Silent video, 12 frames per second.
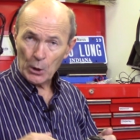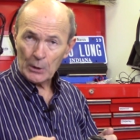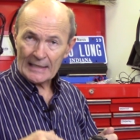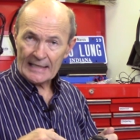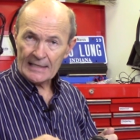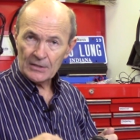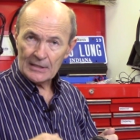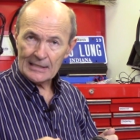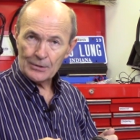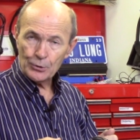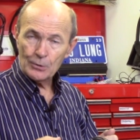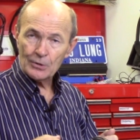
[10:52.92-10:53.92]

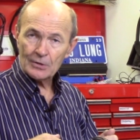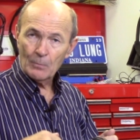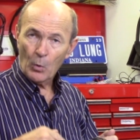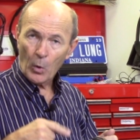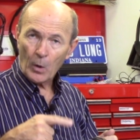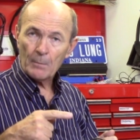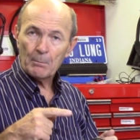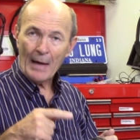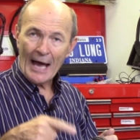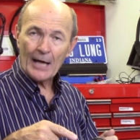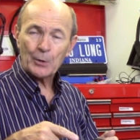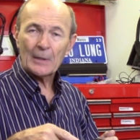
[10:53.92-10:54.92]
LEDs use more
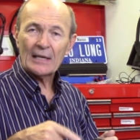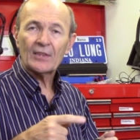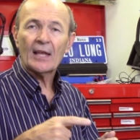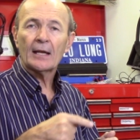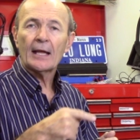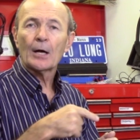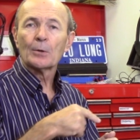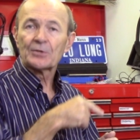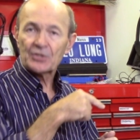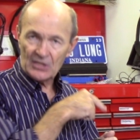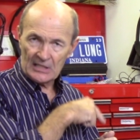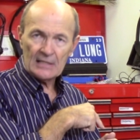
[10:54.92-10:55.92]
battery than
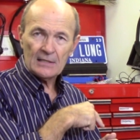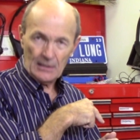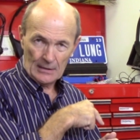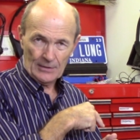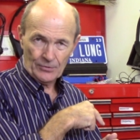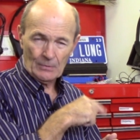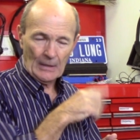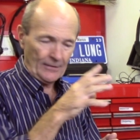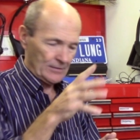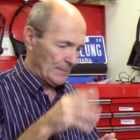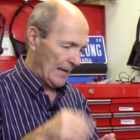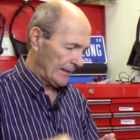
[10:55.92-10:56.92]
LCDs
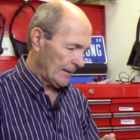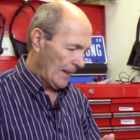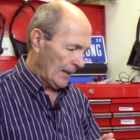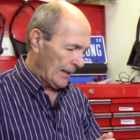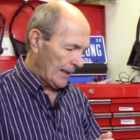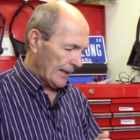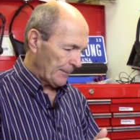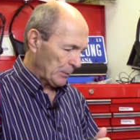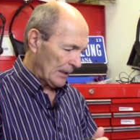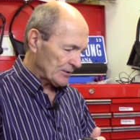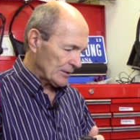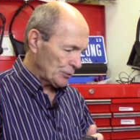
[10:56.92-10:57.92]
off the bat. And uh,
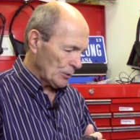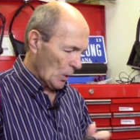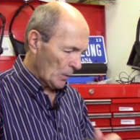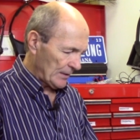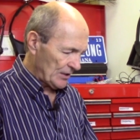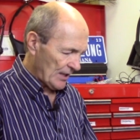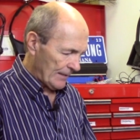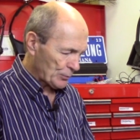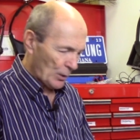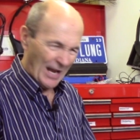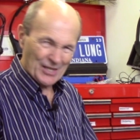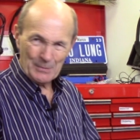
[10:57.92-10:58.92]
plus, as you know, these have
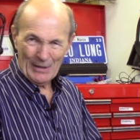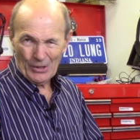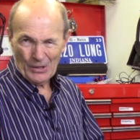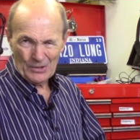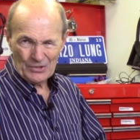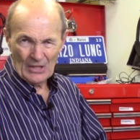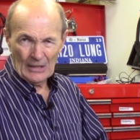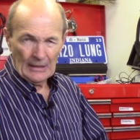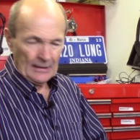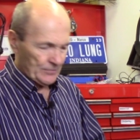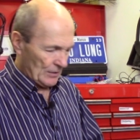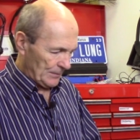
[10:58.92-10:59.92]
transmitters,
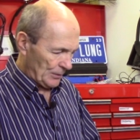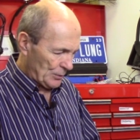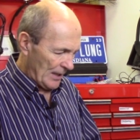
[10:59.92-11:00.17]
so the